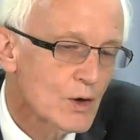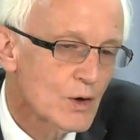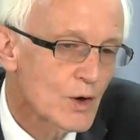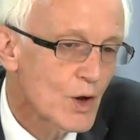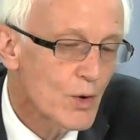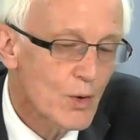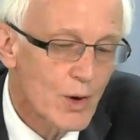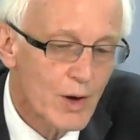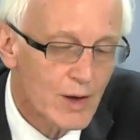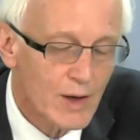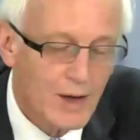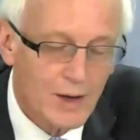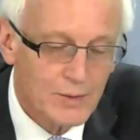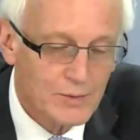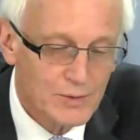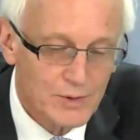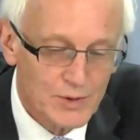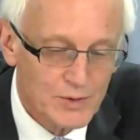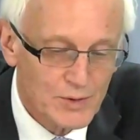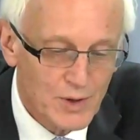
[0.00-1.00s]
No, I'm
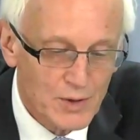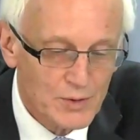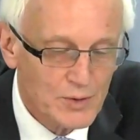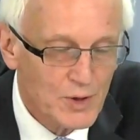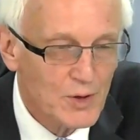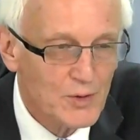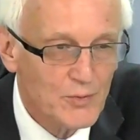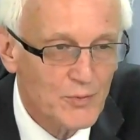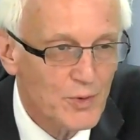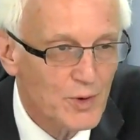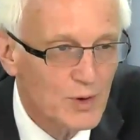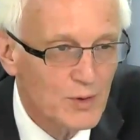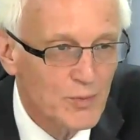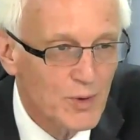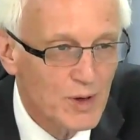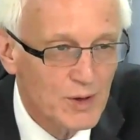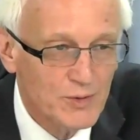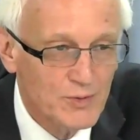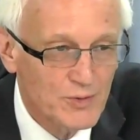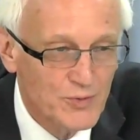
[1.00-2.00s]
just asking
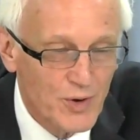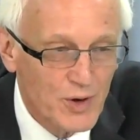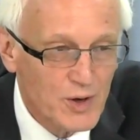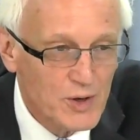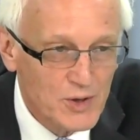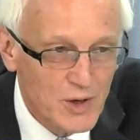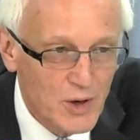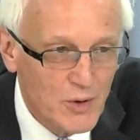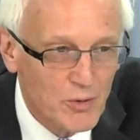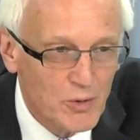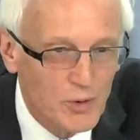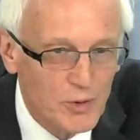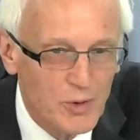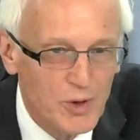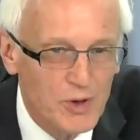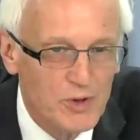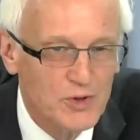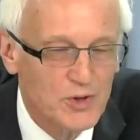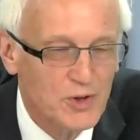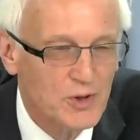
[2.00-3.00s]
a very general
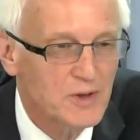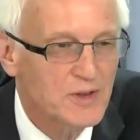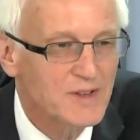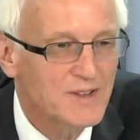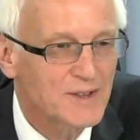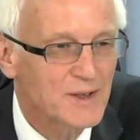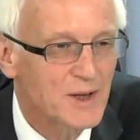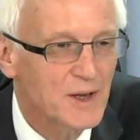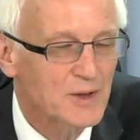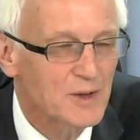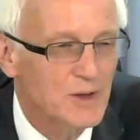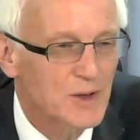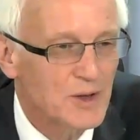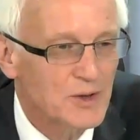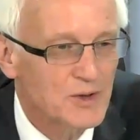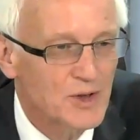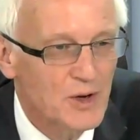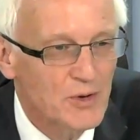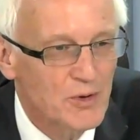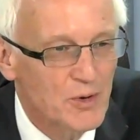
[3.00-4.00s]
question to get a
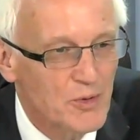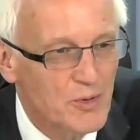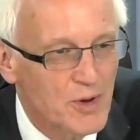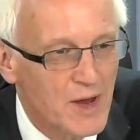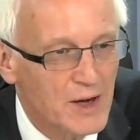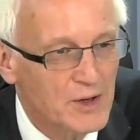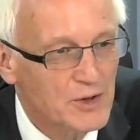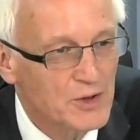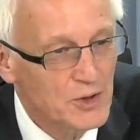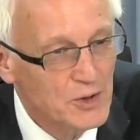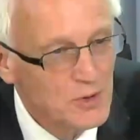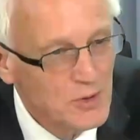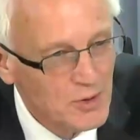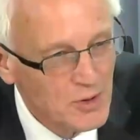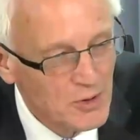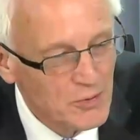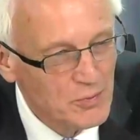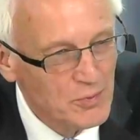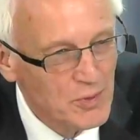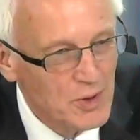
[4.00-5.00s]
general reaction. You've
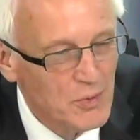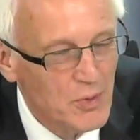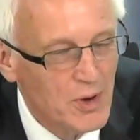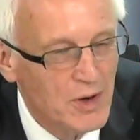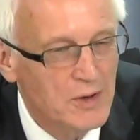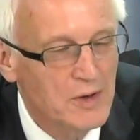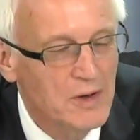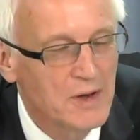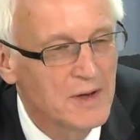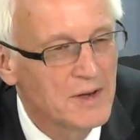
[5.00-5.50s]
given me one.